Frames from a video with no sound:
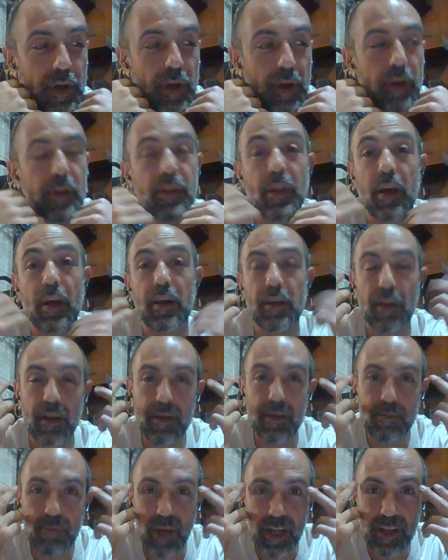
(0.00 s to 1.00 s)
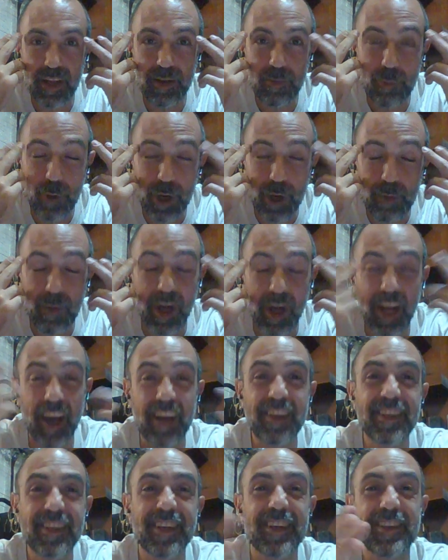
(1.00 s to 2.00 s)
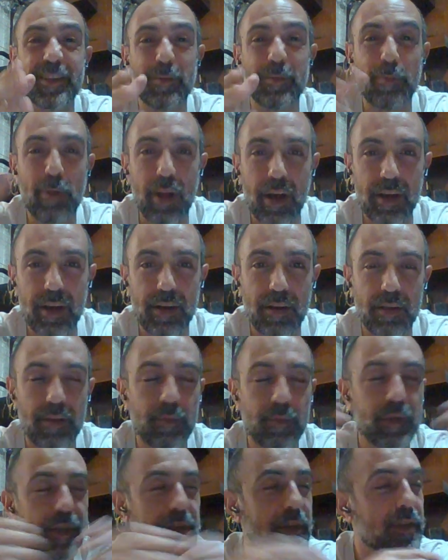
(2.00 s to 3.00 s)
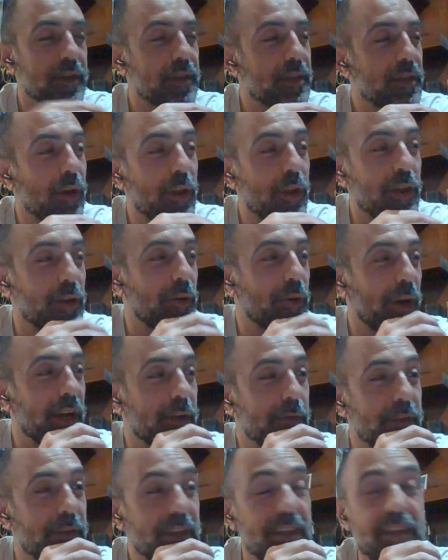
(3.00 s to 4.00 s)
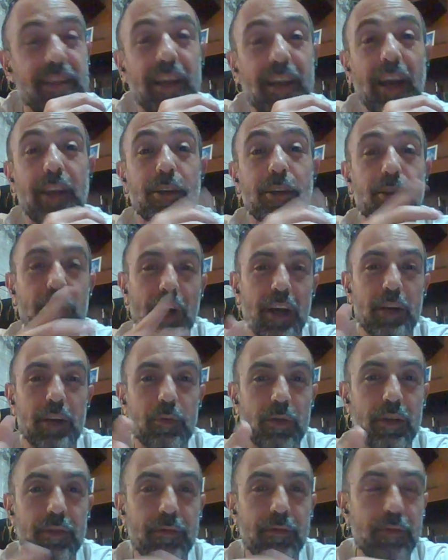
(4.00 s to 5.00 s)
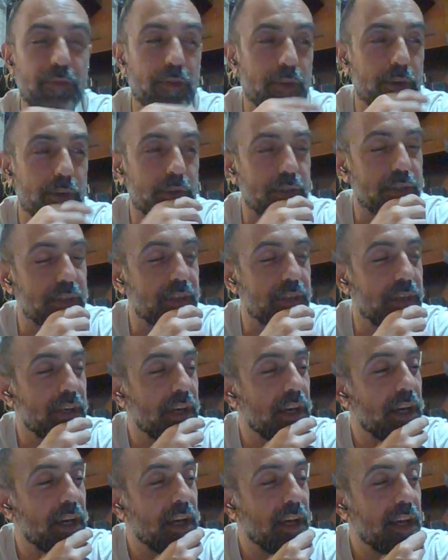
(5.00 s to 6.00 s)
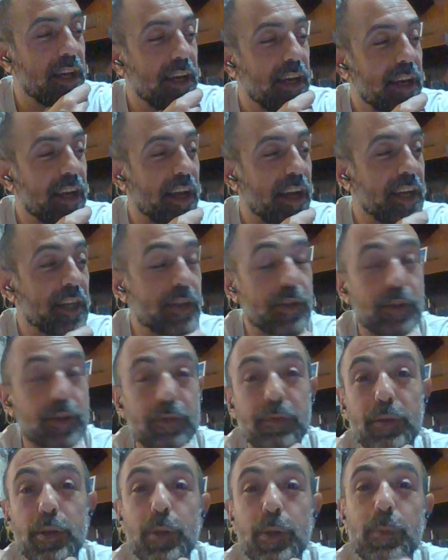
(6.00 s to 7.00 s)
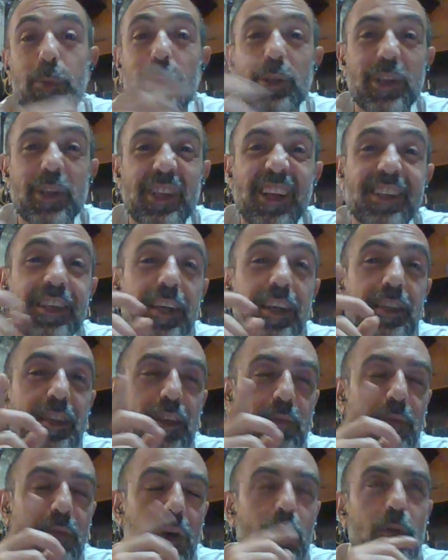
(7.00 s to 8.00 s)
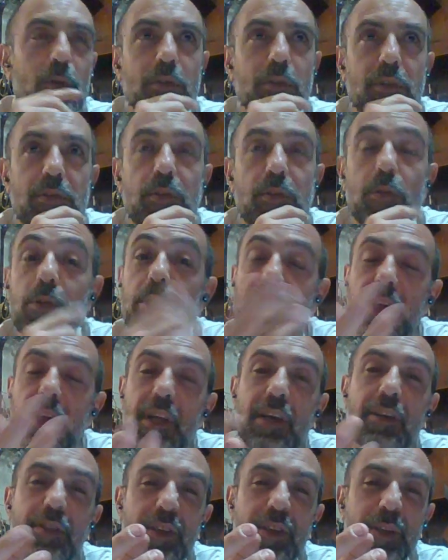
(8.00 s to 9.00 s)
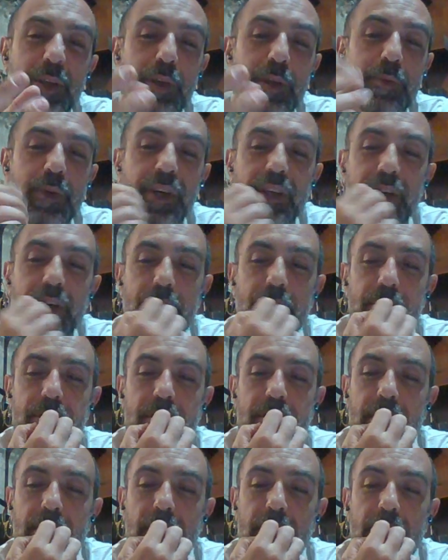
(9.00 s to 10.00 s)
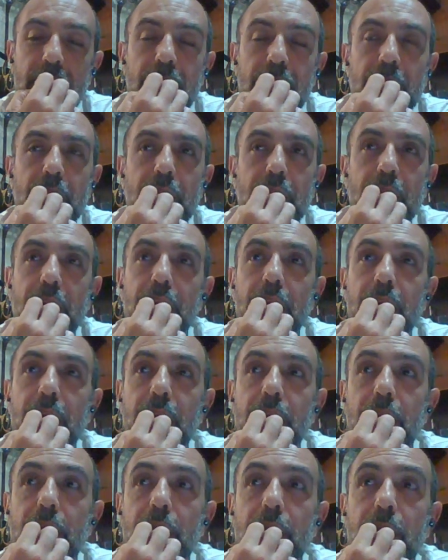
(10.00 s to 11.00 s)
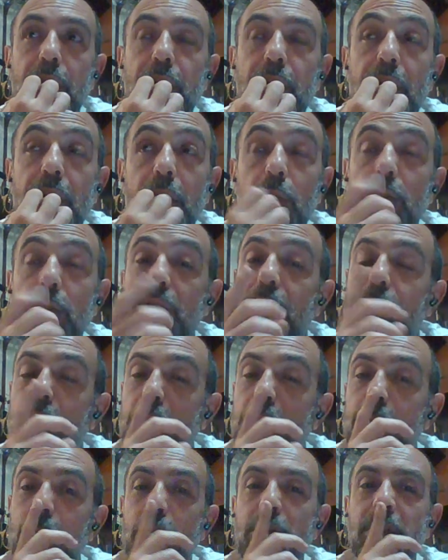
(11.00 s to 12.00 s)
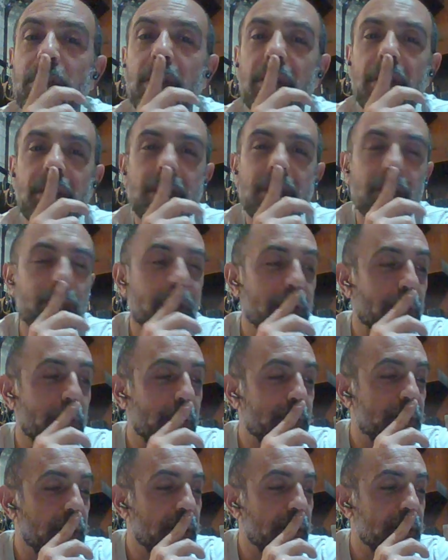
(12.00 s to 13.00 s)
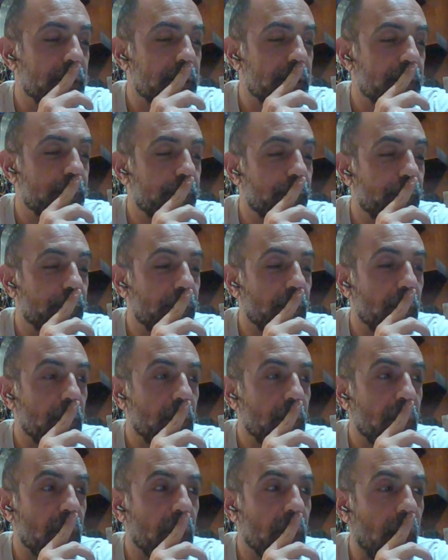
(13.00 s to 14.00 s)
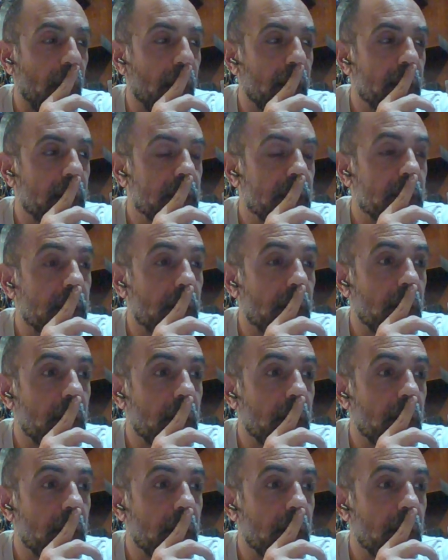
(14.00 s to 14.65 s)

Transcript: and that like my where my ideas applied on the business. Although I tried with him first, and he's the first person that tested my. Oh, that's okay. So this could be an interesting thing. He was the first person that tested my website, and